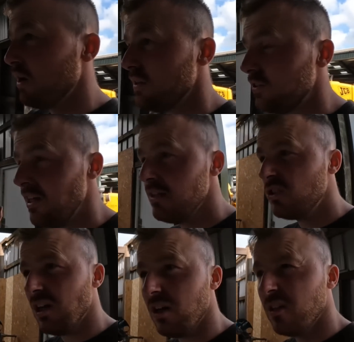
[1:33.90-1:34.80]
the tin
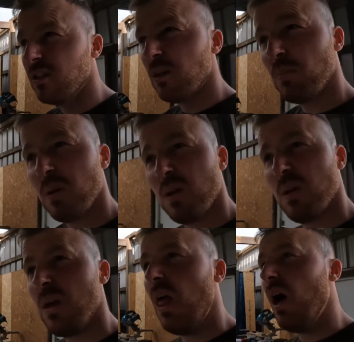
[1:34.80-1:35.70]
turned up
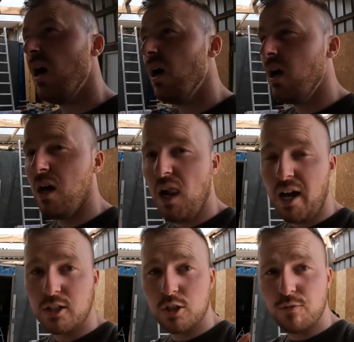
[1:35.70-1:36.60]

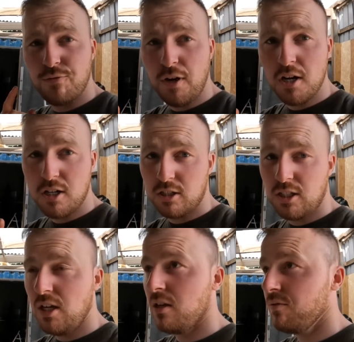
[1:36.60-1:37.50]
last Thursday